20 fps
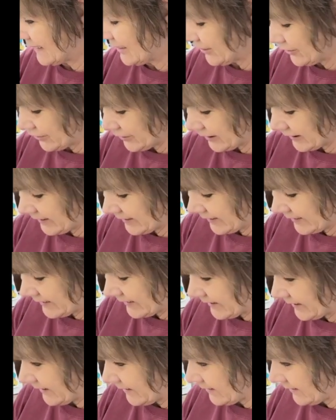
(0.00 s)
It's
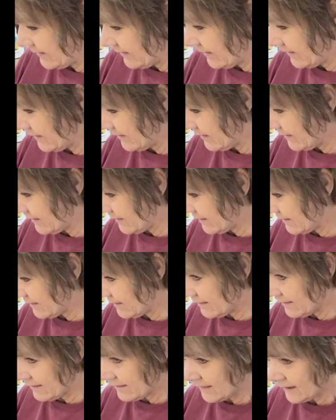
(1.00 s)
just
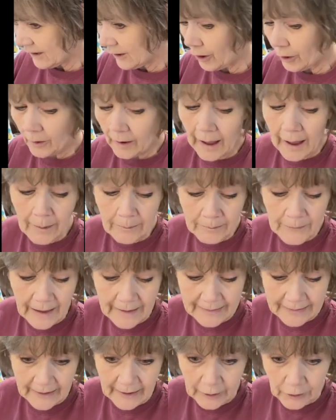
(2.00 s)
yeah, I'm
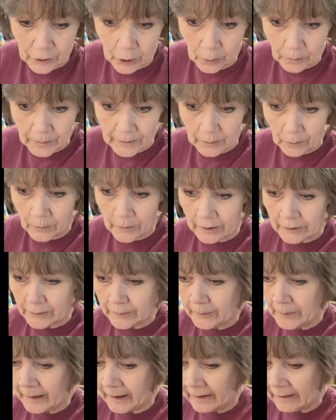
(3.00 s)
not saying nobody
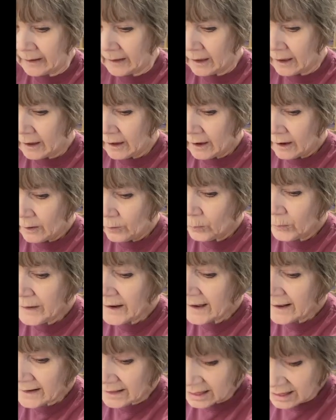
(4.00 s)
works, but we
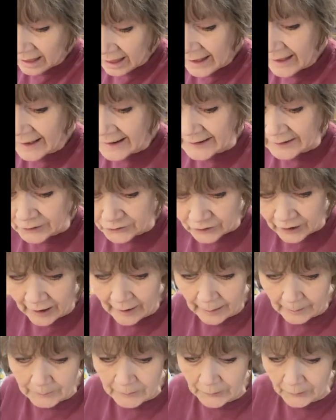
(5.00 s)
got a lot of
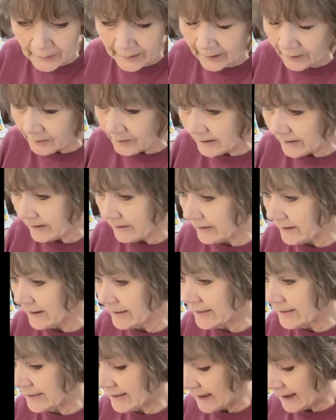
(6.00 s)
jobs around here.
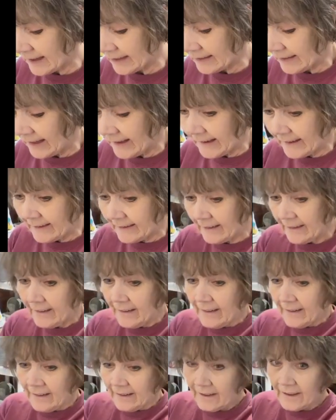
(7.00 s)
It's not like,
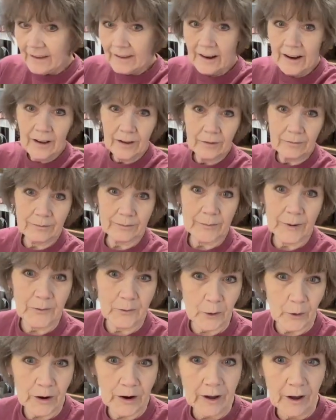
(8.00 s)
you know,
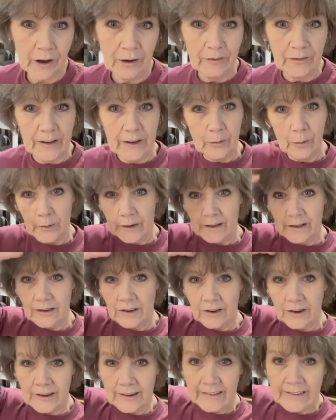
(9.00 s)
before COVID when
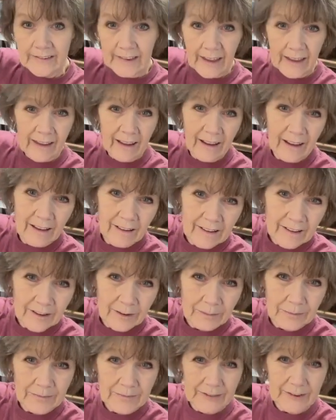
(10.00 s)
you could say,
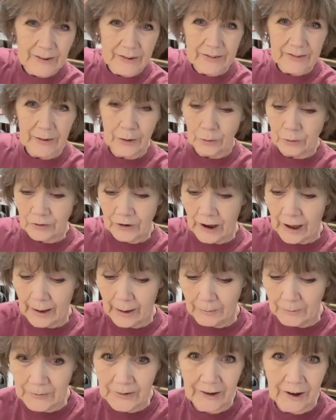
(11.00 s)
oh, there's no
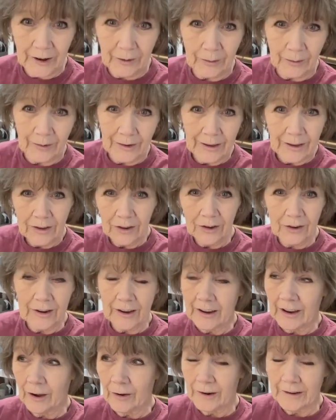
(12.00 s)
jobs. You know, you
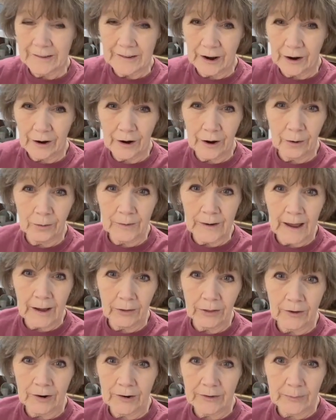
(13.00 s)
could go to Terre Haute now
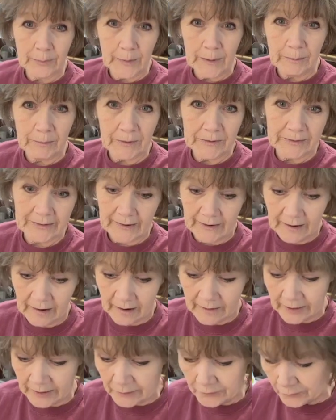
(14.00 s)
and there's people
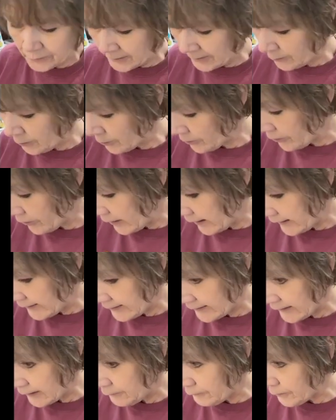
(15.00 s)
standing on the street corner
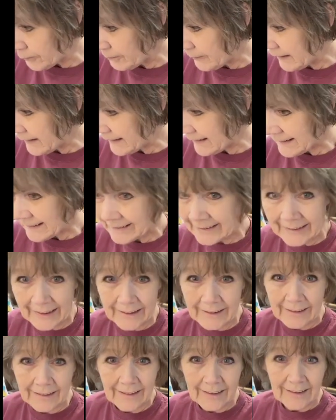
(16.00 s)
asking for money. And it's
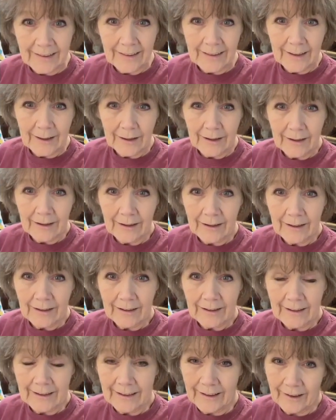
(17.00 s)
like,
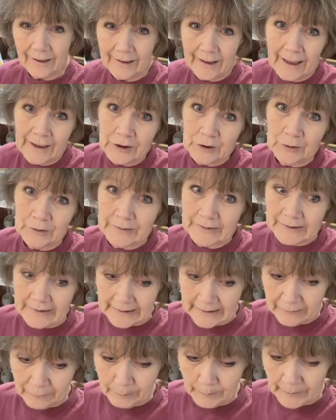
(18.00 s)
I used to
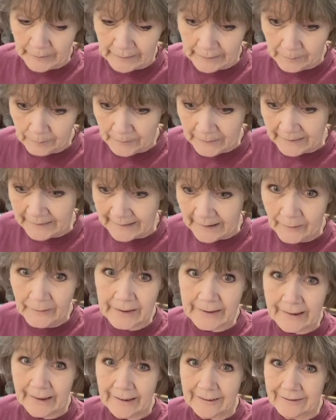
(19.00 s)
give money, but now
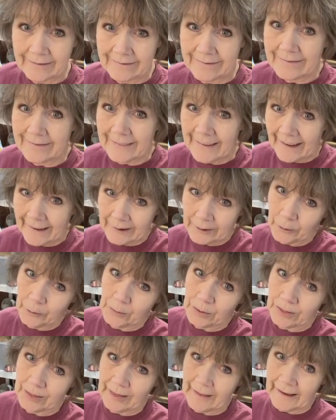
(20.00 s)
it's like, mm, I know,
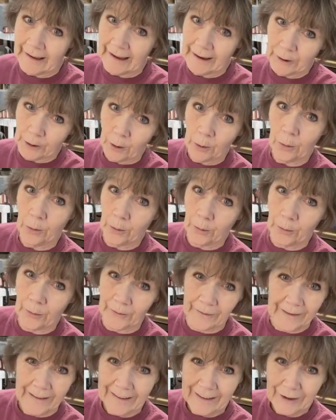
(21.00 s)
I
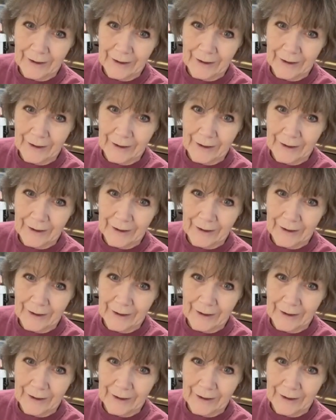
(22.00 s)
know